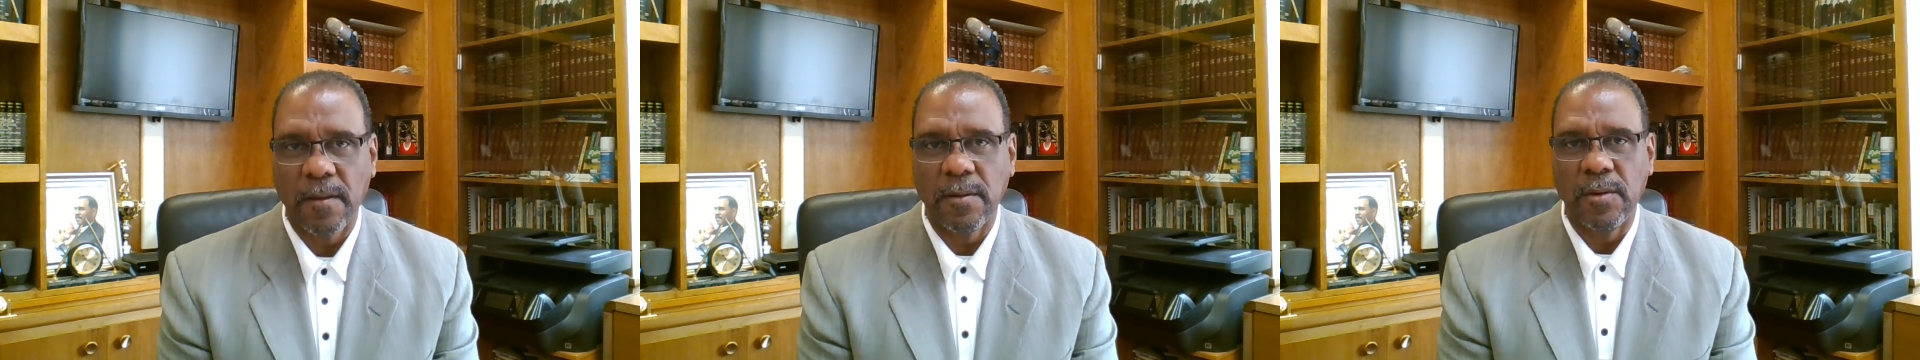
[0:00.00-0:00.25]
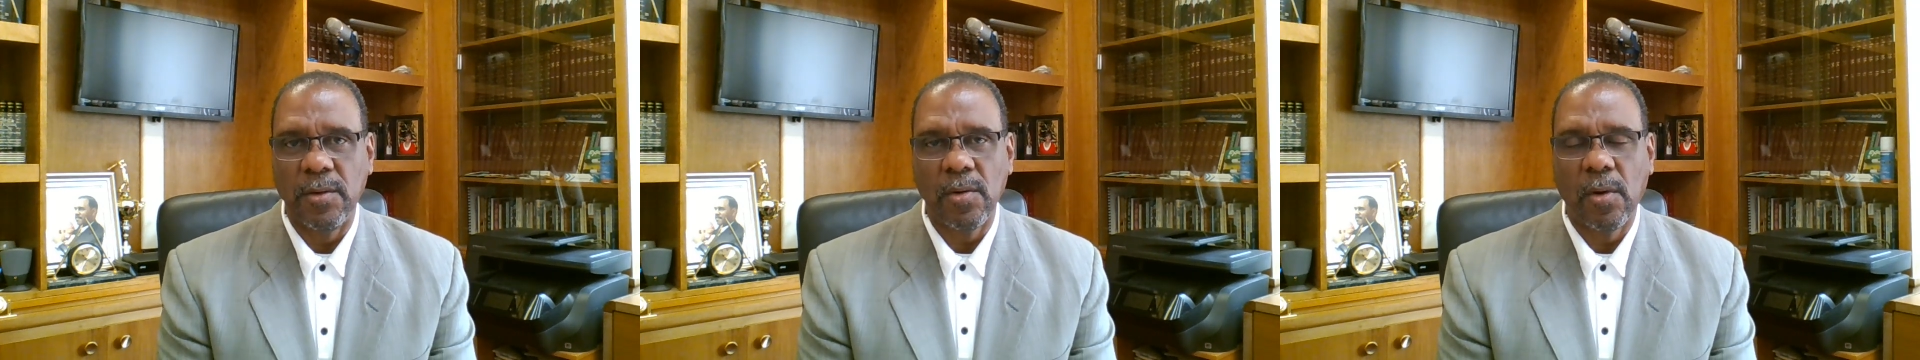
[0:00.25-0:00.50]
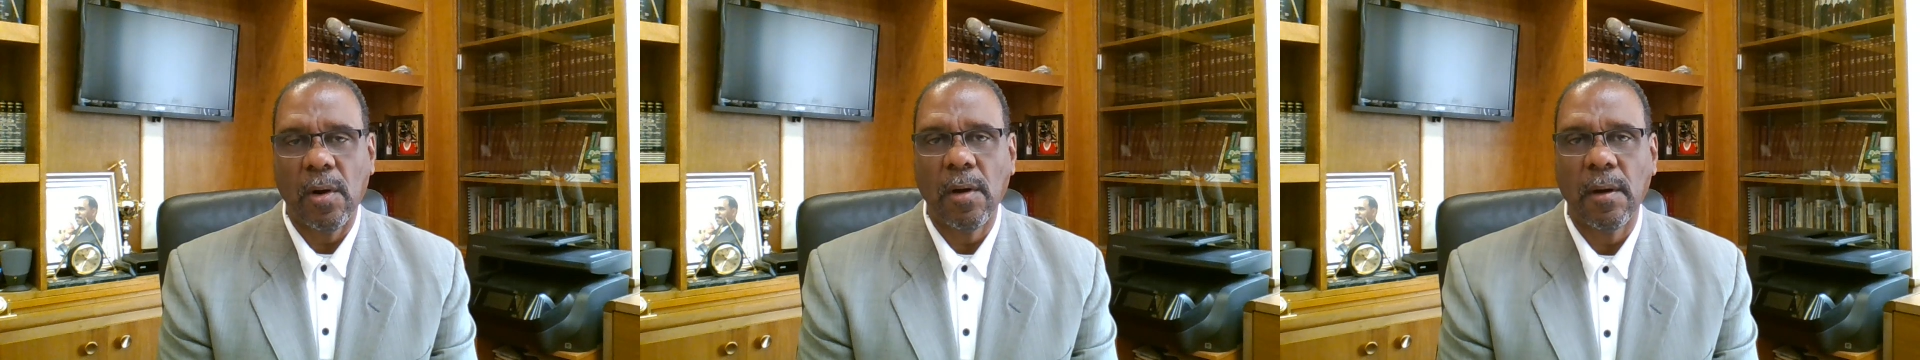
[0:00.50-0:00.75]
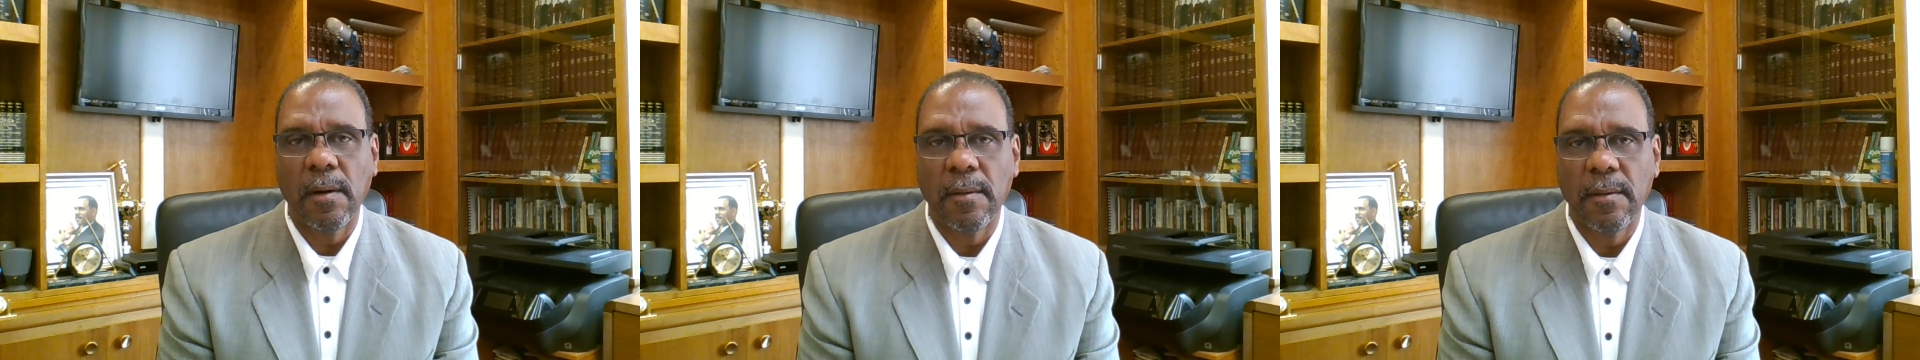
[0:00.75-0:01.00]

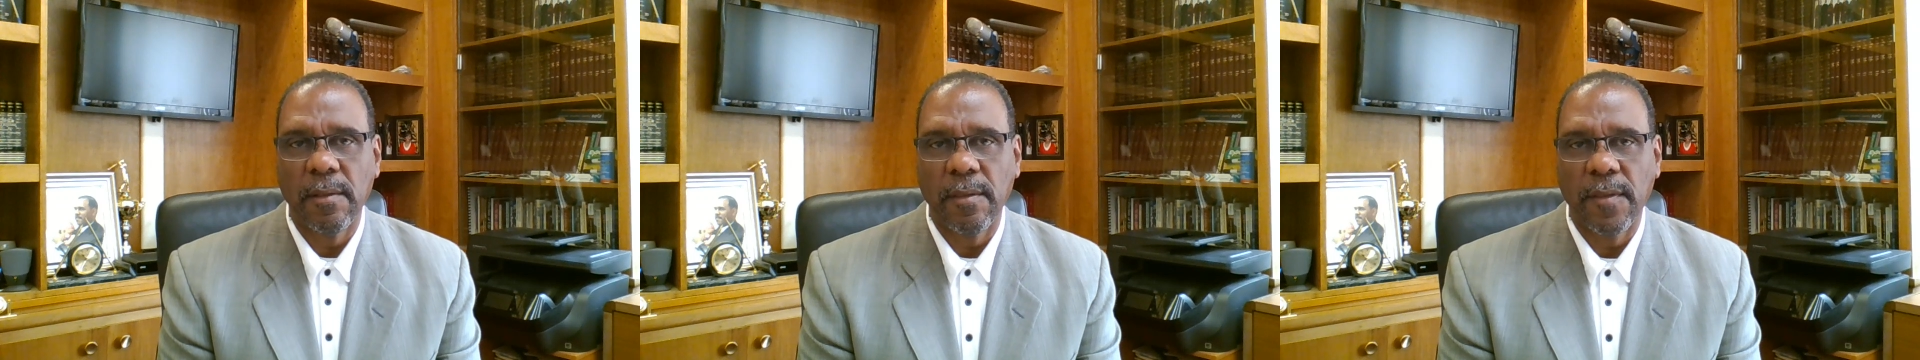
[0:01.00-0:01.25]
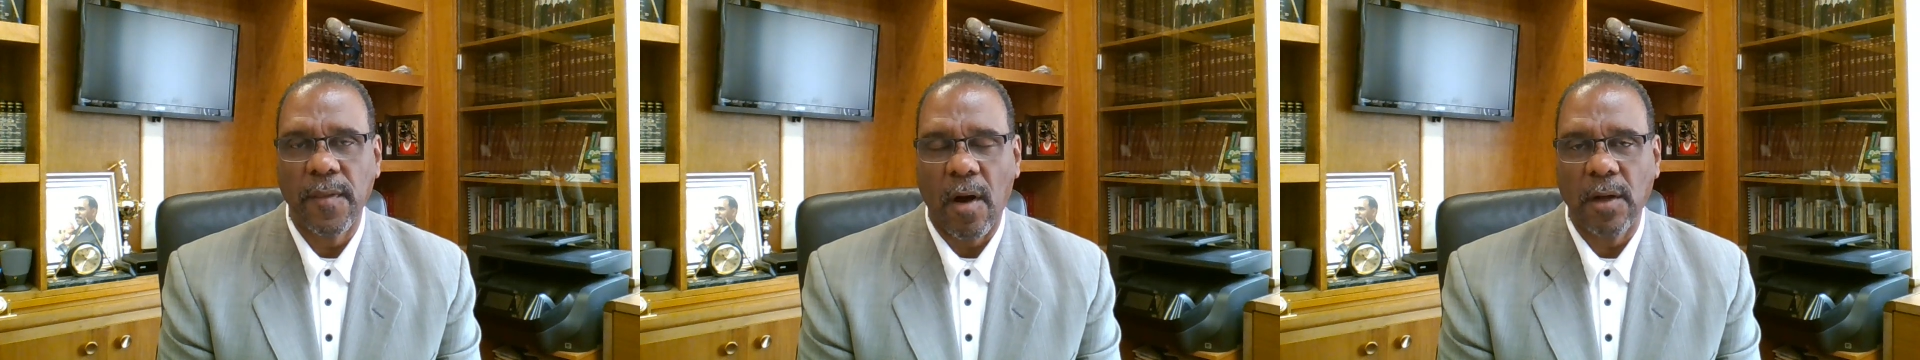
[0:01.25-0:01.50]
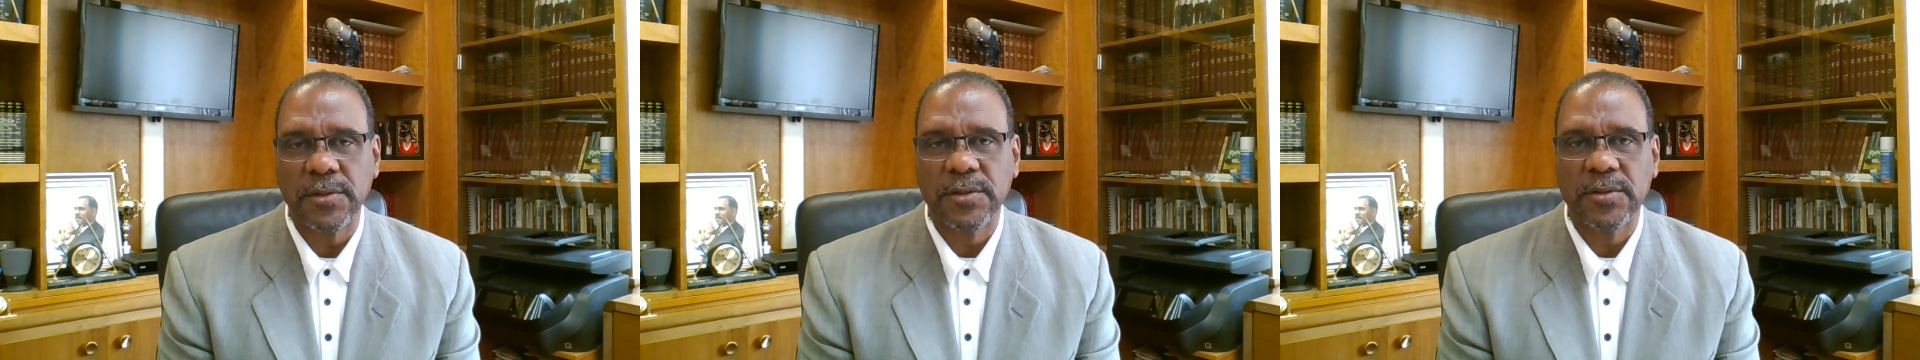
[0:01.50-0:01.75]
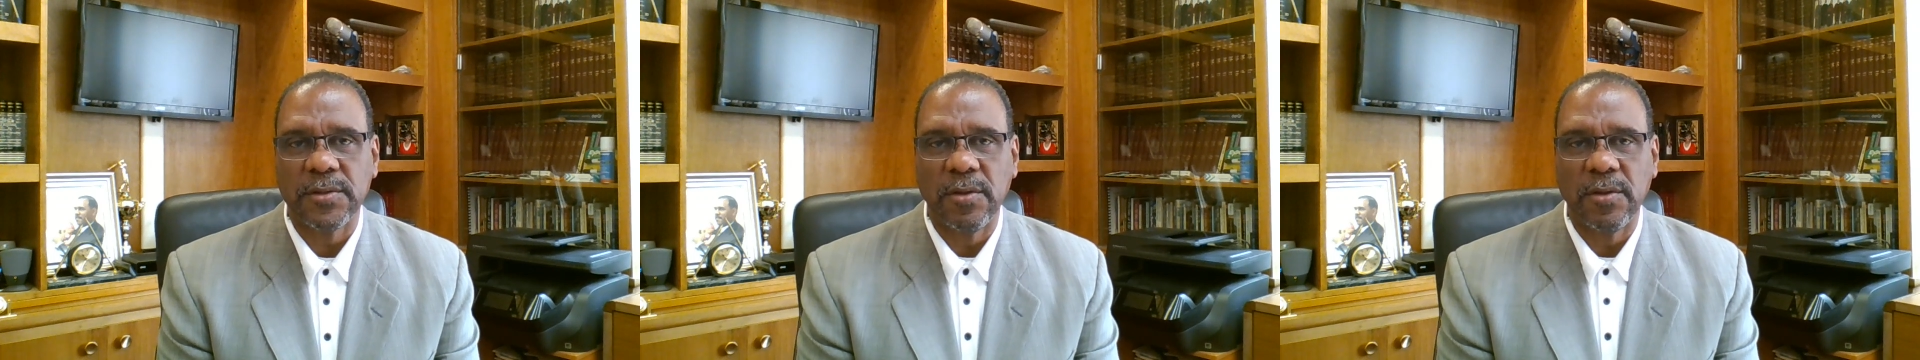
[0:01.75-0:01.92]
Your thoughts,